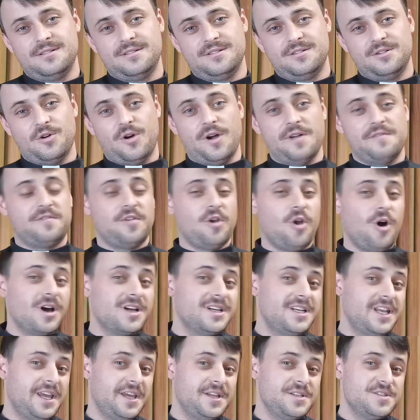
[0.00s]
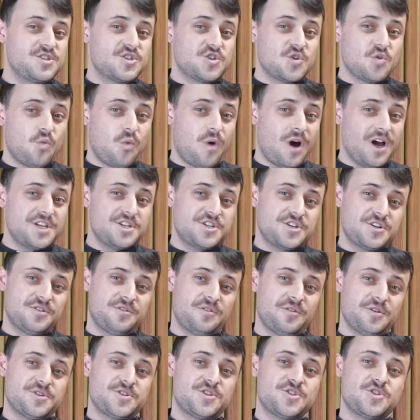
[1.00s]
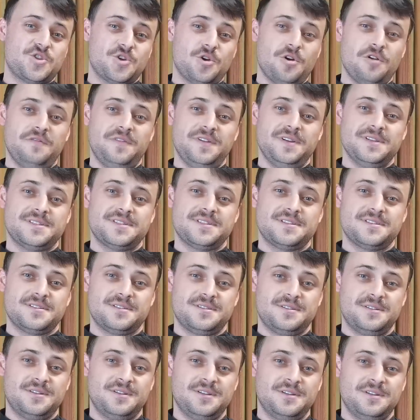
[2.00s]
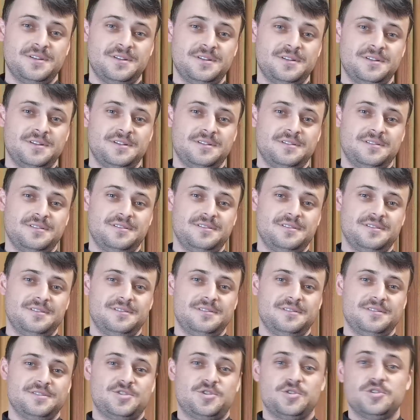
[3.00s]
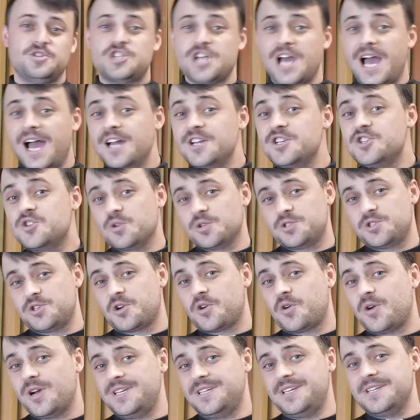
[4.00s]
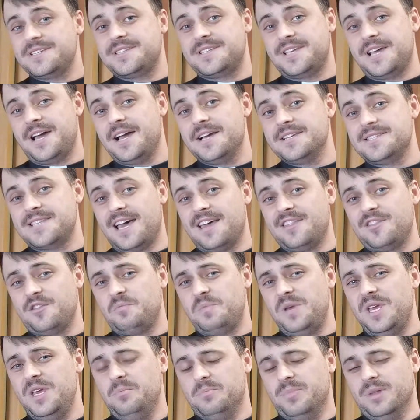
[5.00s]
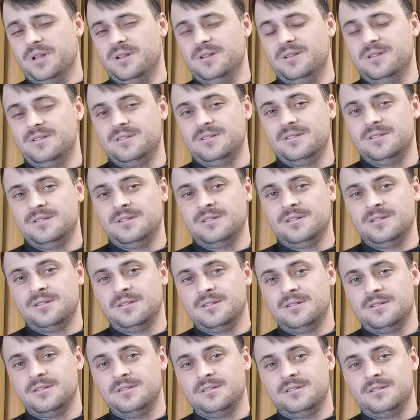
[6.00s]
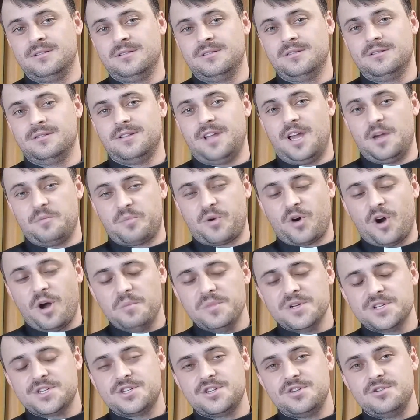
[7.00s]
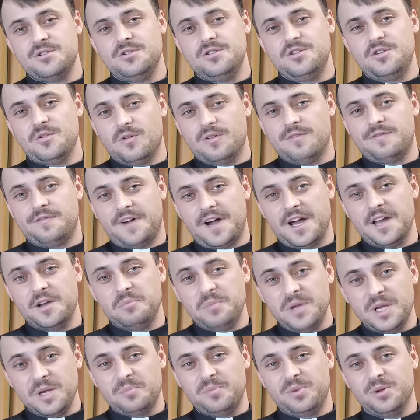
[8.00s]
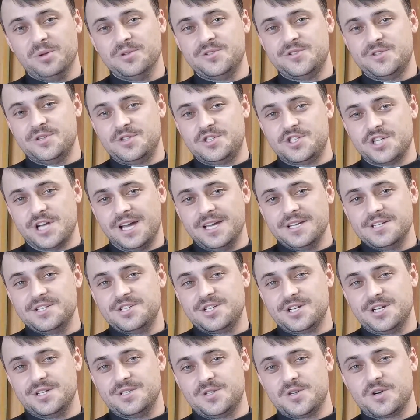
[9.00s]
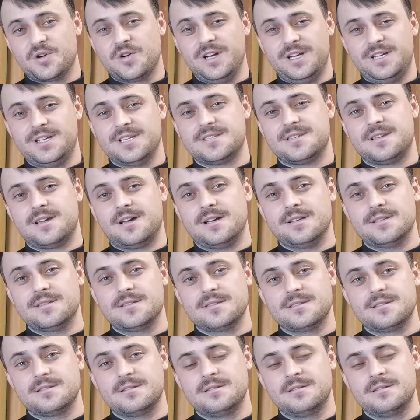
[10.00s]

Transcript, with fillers: or have logged in to watch this service, to judge or to criticize other people, I promise you, you will find people to judge and to criticize.